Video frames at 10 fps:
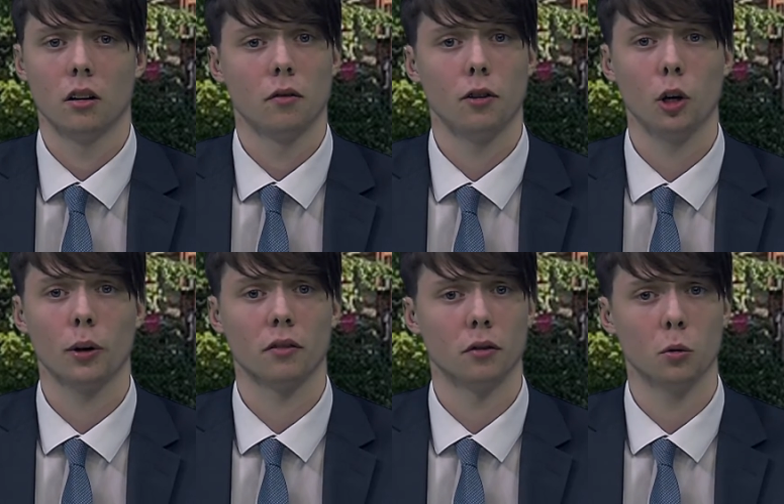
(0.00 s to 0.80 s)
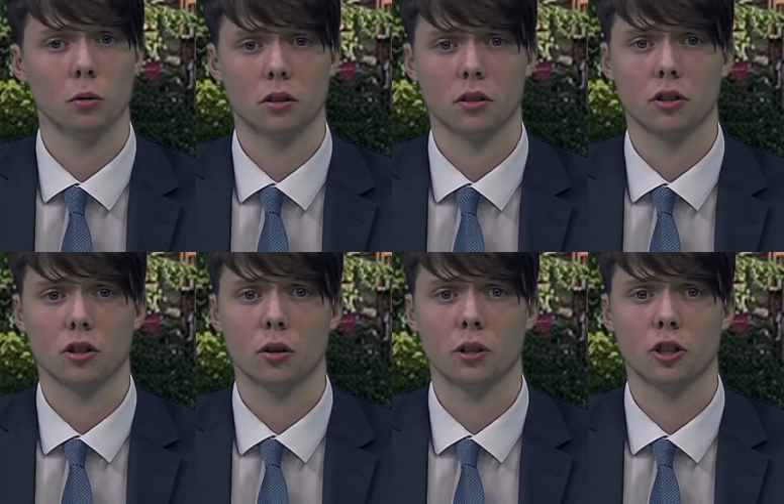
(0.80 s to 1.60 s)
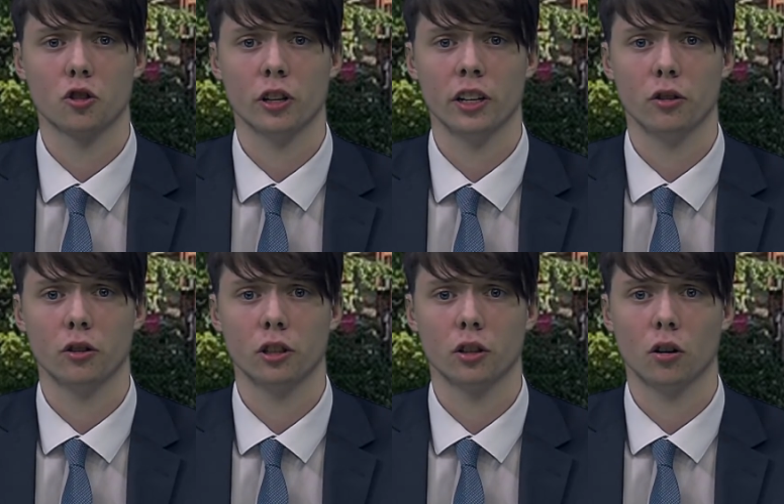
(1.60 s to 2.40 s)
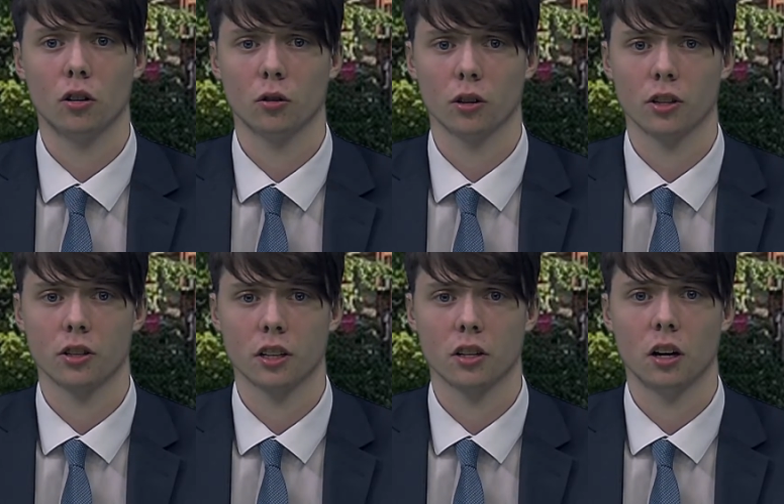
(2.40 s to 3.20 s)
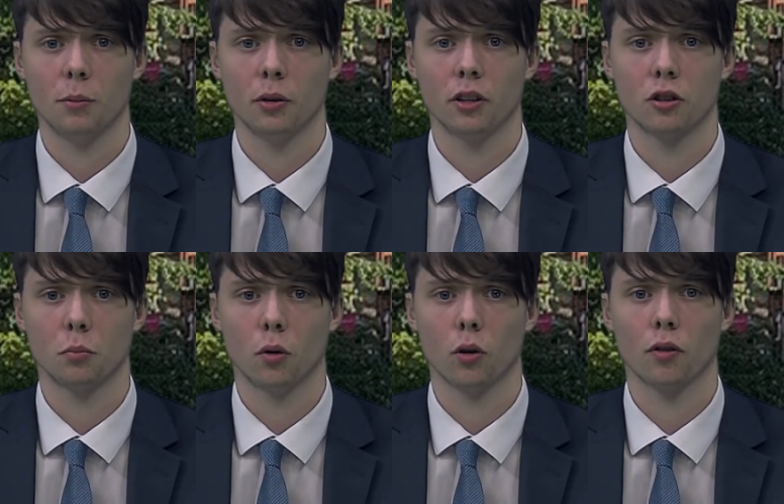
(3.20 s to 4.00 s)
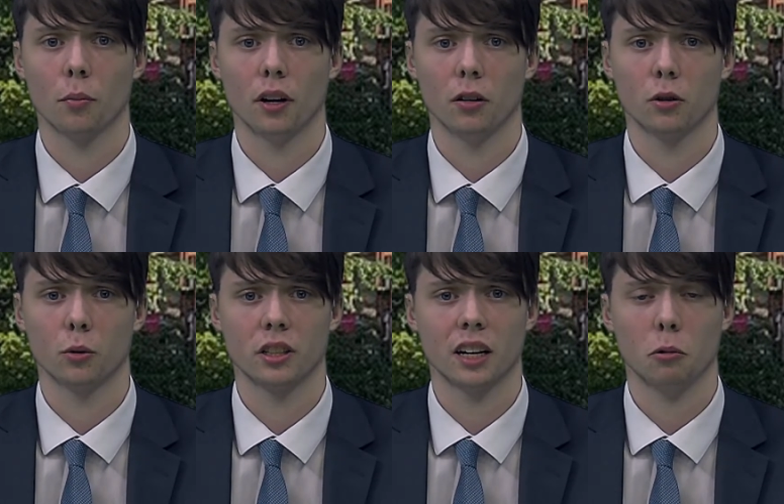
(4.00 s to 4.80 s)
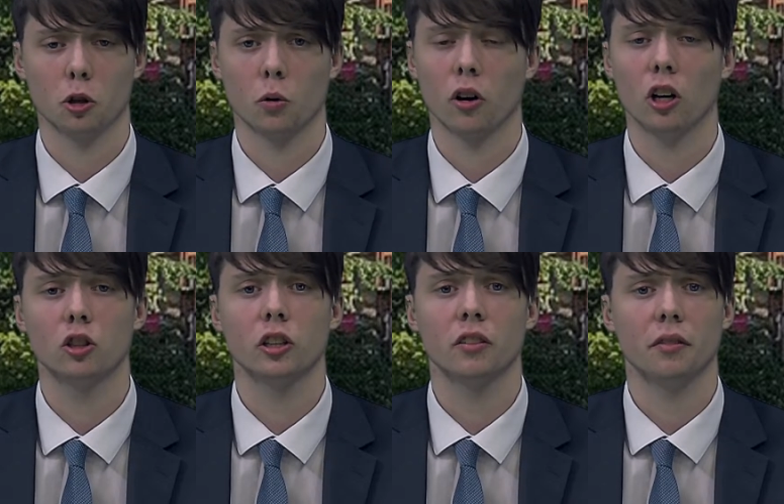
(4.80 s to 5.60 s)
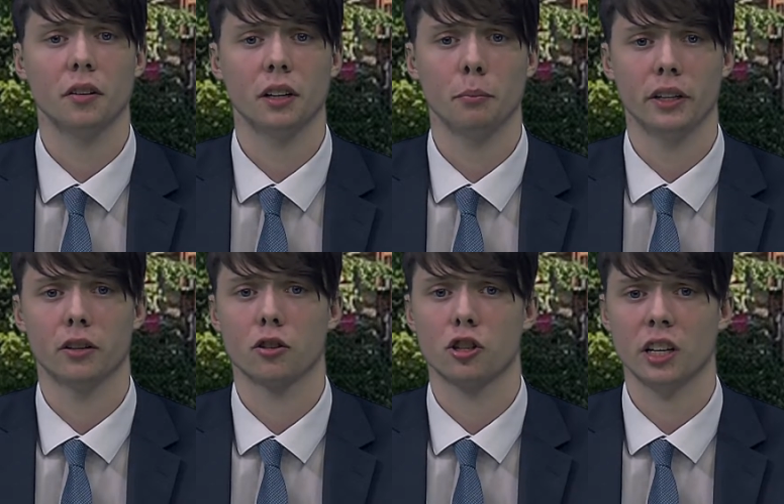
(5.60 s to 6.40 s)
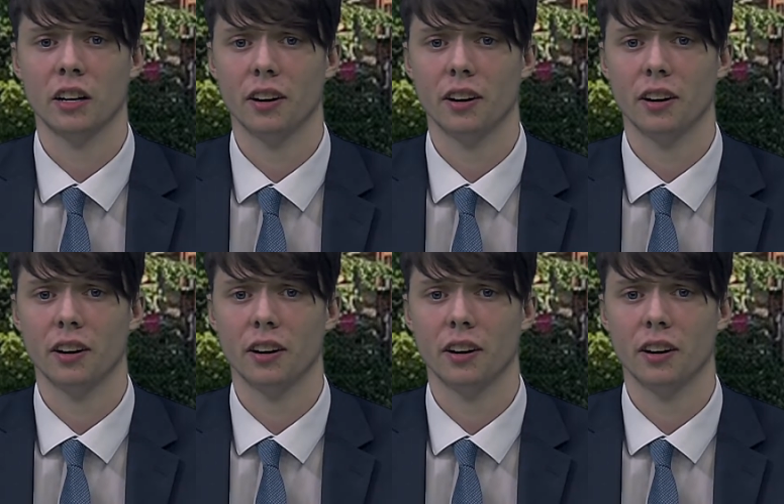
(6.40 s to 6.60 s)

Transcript: Following a vote, the Scottish Trade Union Congress has come out in support of the bill to establish 150-metre safe